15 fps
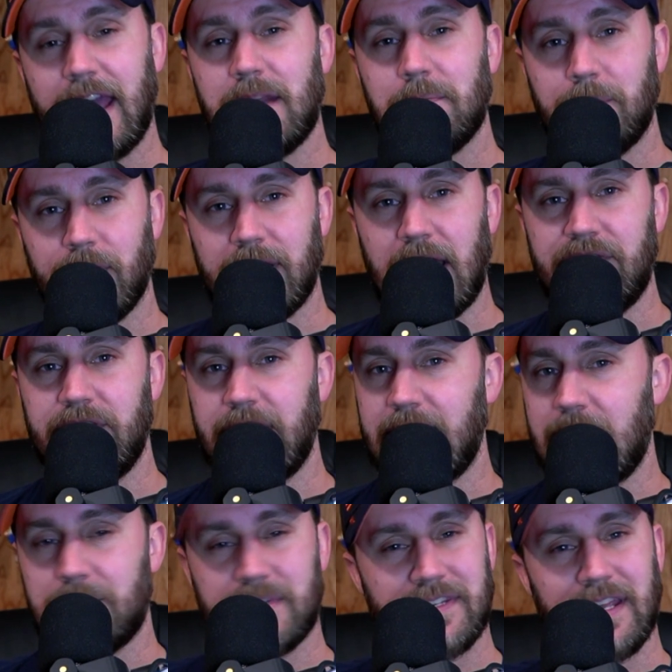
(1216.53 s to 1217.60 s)
but I feel like
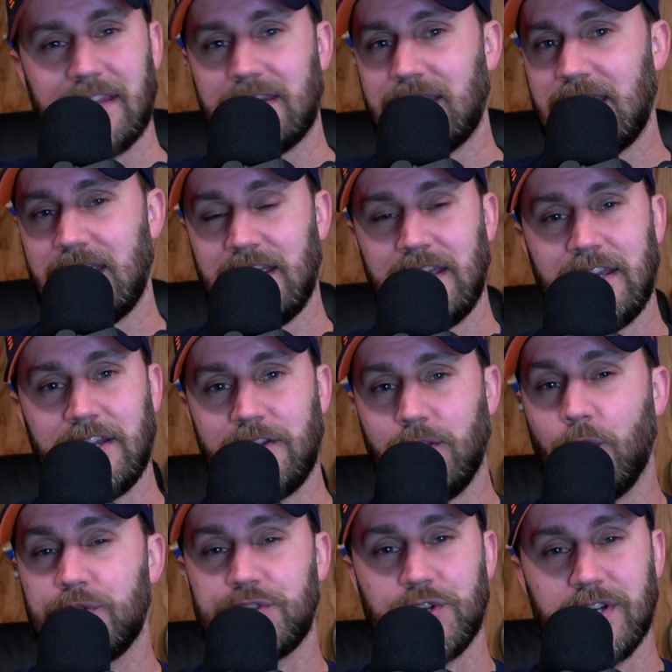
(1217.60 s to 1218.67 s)
I'm just getting
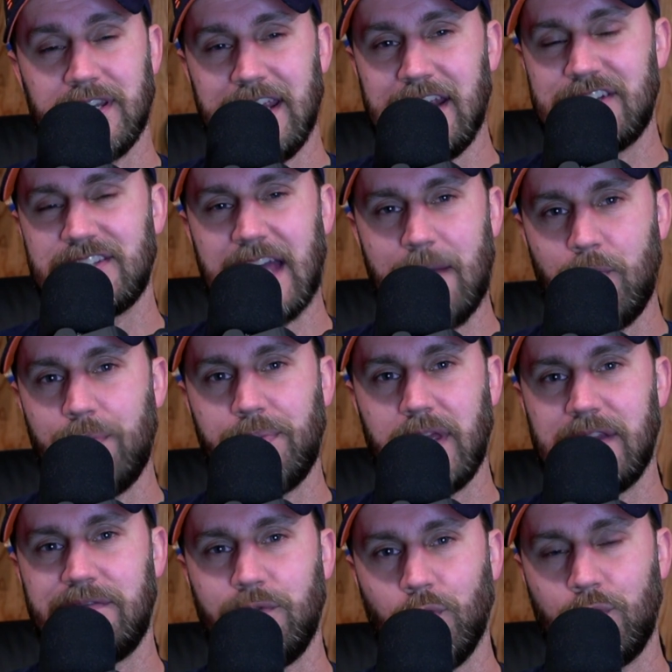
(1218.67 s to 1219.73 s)
closer. Each time we play
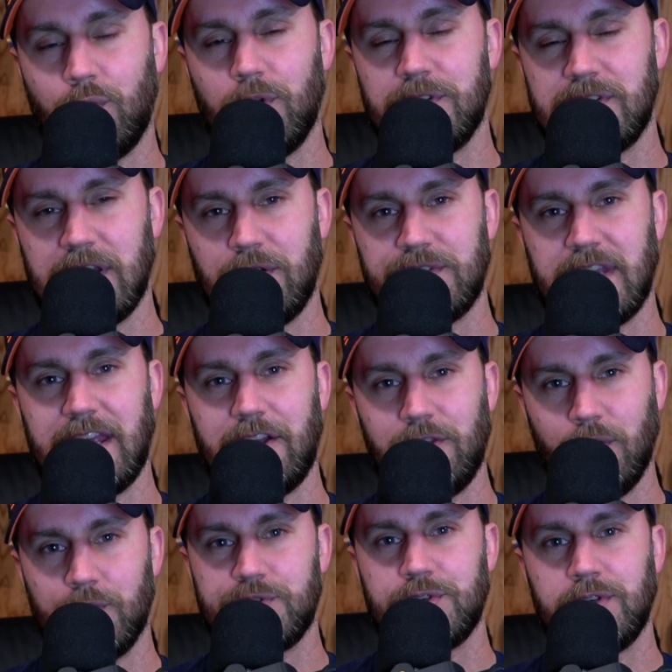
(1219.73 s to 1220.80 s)
full court singles, I get
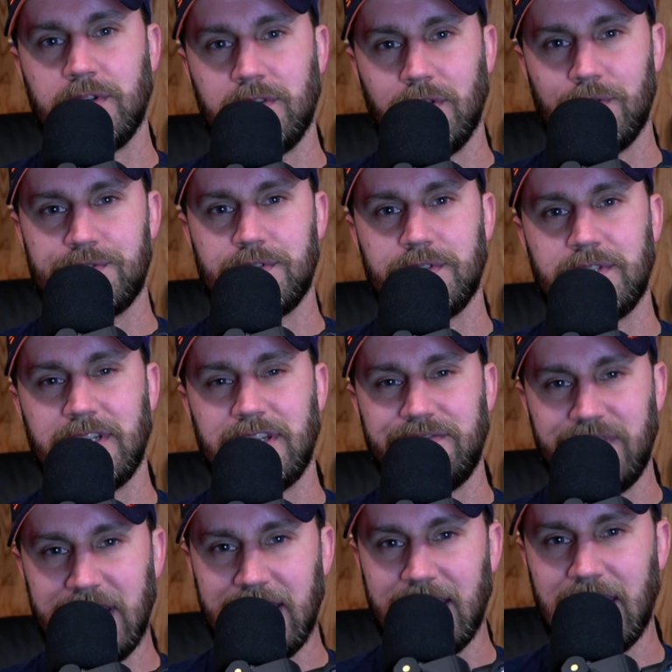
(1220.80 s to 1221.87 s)
closer and closer to
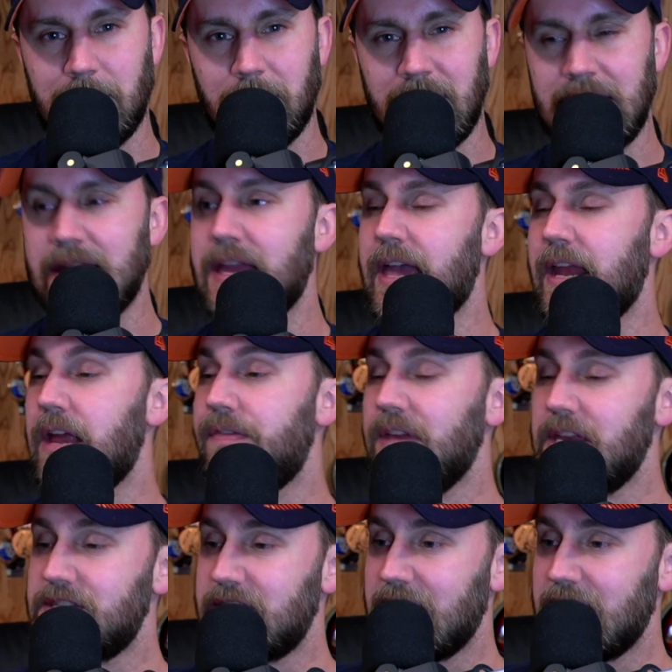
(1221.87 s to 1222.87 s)
defeating him, and I think he's getting